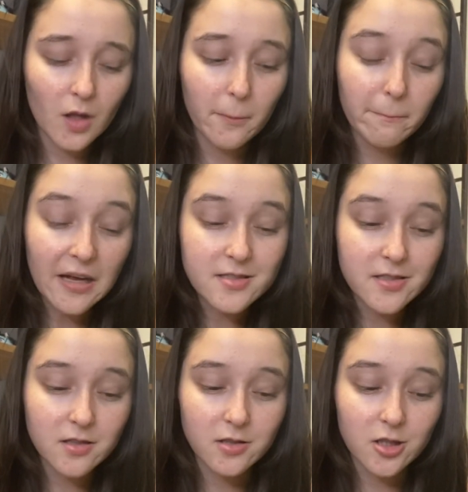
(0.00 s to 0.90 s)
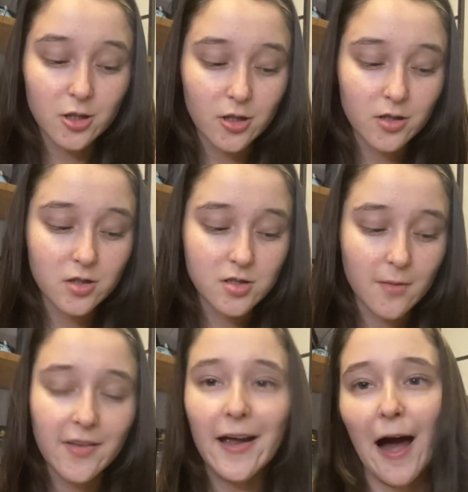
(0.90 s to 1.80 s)
basically
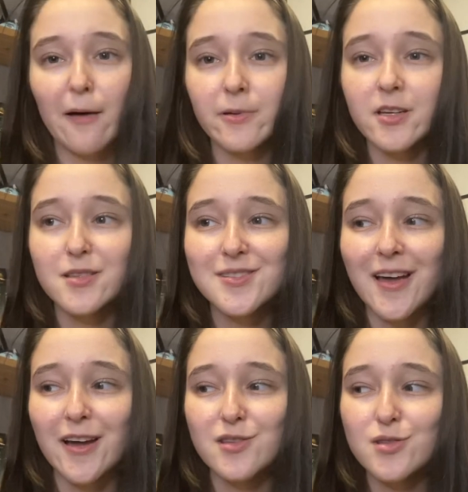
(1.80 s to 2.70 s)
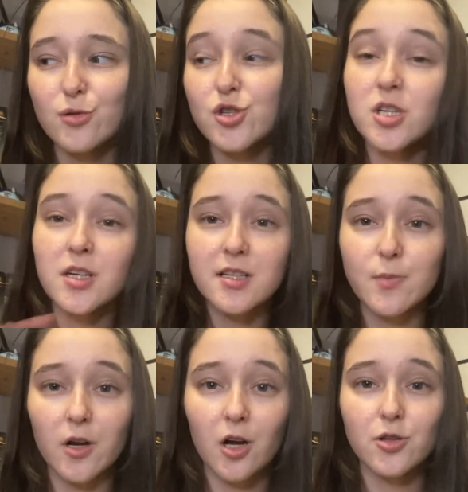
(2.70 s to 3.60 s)
something happens, and so she gets
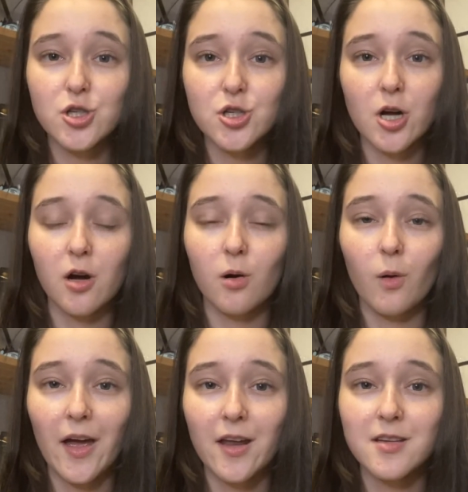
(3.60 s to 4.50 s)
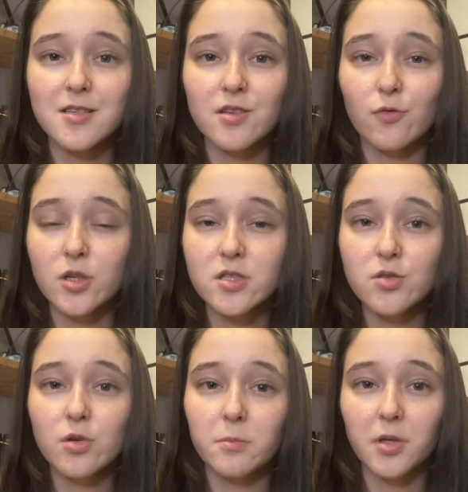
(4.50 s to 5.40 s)
put on the show and is forced
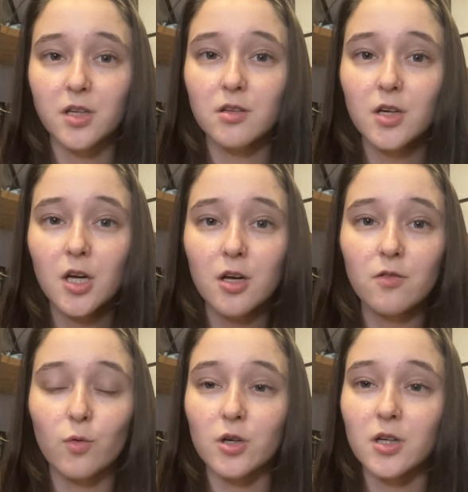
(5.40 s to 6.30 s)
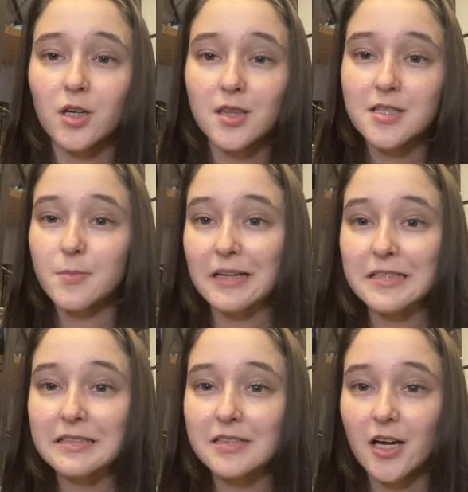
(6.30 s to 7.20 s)
to compete for this
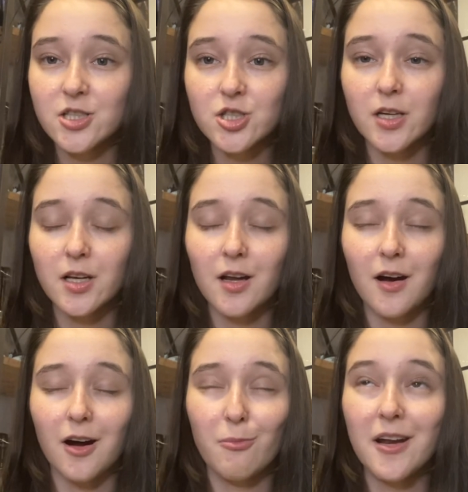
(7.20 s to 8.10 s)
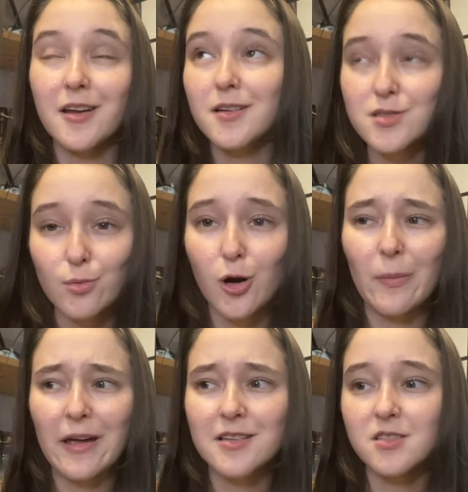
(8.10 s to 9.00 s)
man's attention. And it is a
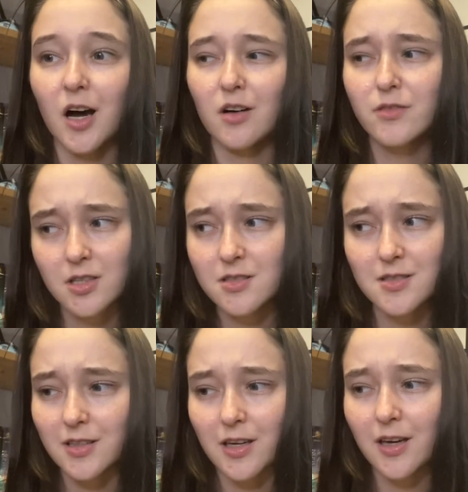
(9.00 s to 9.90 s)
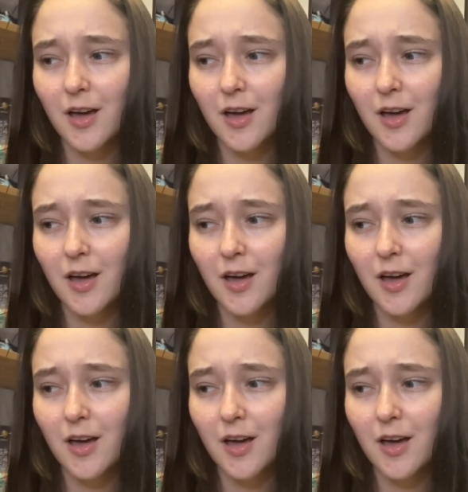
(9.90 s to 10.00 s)
romance, obviously.